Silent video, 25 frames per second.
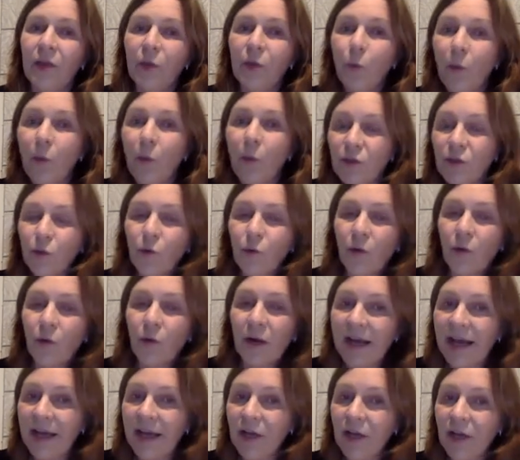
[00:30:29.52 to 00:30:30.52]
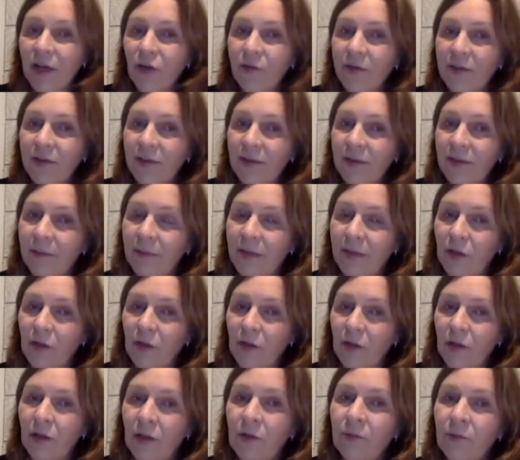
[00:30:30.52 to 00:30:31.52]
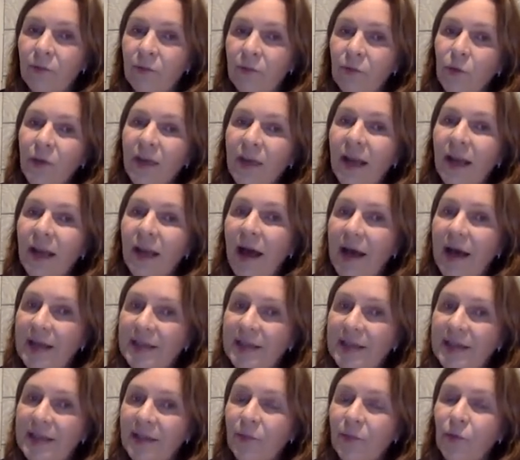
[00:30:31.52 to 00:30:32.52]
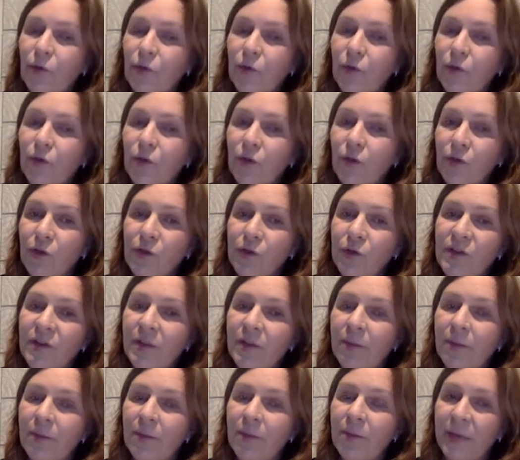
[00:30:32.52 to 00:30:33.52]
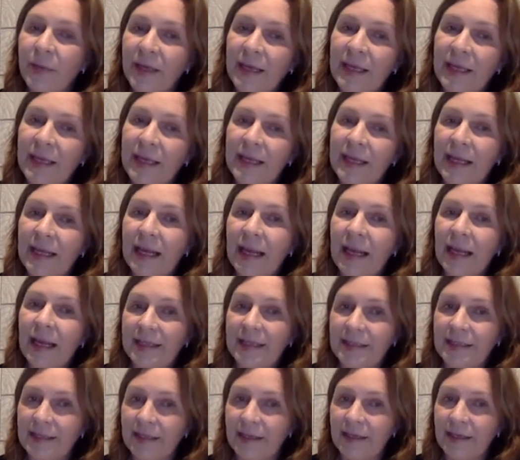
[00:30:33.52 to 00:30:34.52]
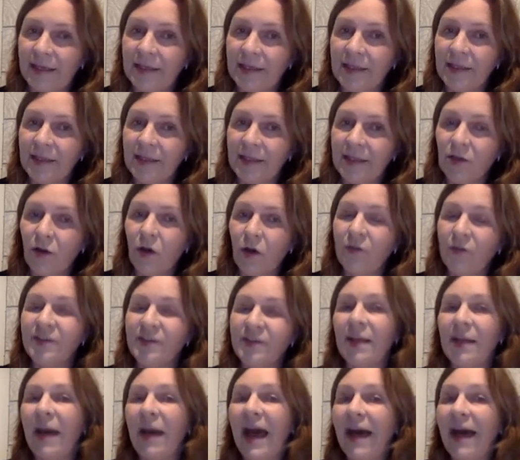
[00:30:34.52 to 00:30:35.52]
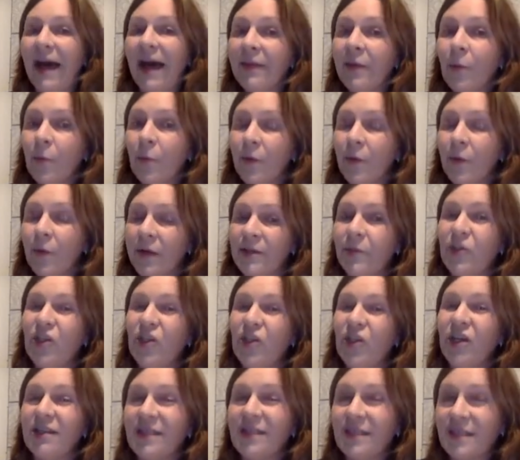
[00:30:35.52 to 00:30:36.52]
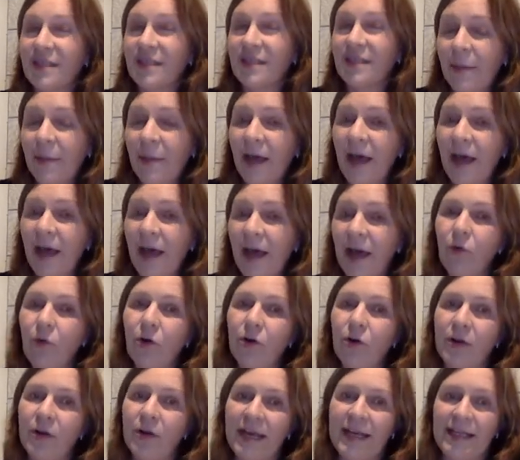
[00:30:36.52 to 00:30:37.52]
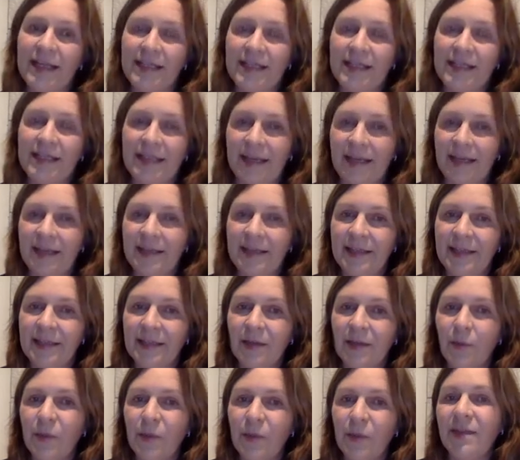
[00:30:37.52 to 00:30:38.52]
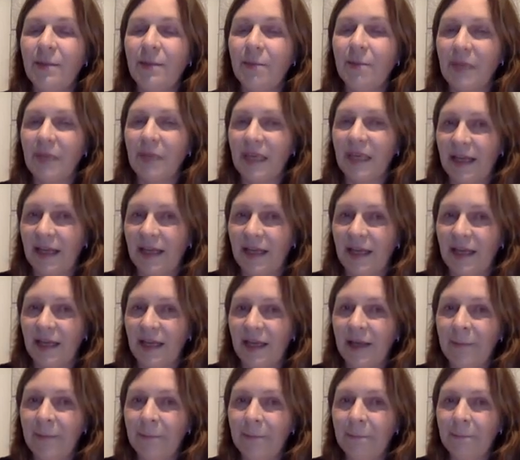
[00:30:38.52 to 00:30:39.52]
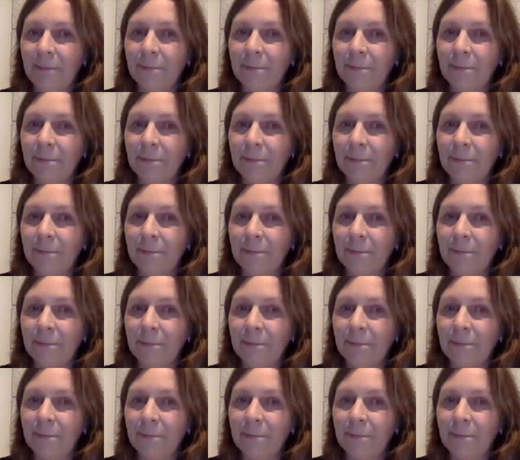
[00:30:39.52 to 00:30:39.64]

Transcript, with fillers: the ones who are kind of in the middle, you can ask them to use the beginning letters of some other words which are somehow connected with the meaning.